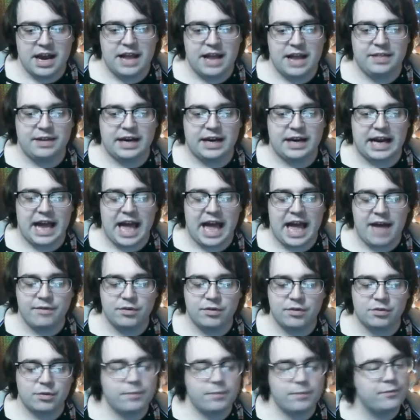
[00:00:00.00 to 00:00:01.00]
And then I have
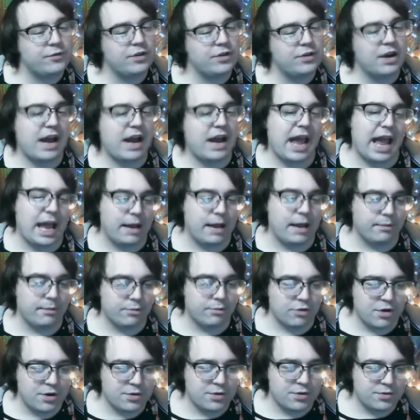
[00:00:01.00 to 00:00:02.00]
a room for
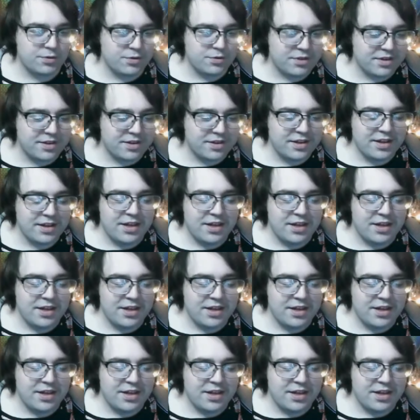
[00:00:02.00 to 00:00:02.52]
Ambrose.